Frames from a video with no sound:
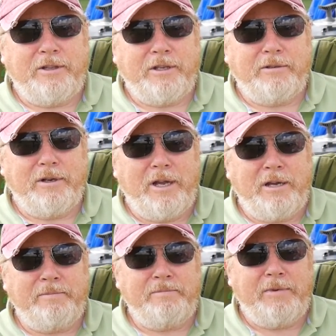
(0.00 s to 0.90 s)
that
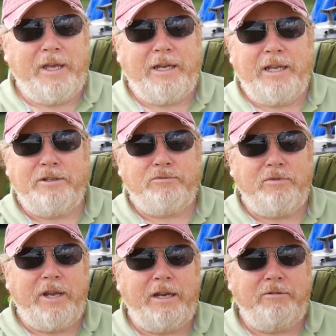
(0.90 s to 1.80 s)
um, it is
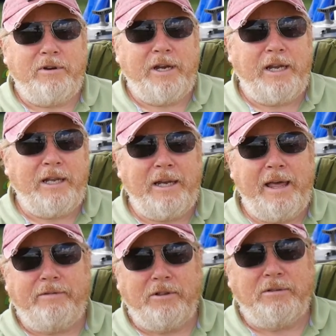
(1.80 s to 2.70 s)
really, really
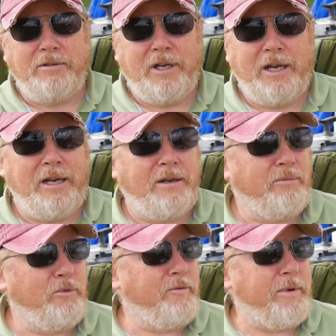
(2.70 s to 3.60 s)
level. Uh,
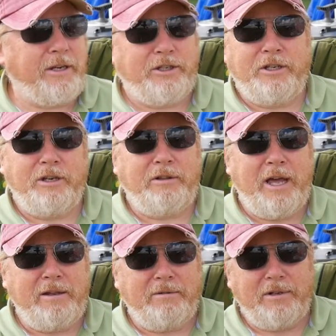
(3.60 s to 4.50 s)
and we've managed to do
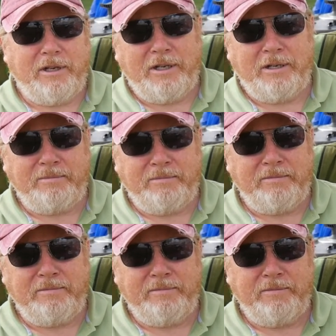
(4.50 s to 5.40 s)
that.
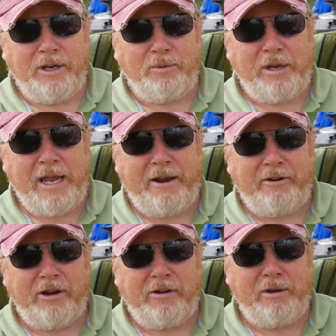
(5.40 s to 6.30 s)
Um, you know, we carry our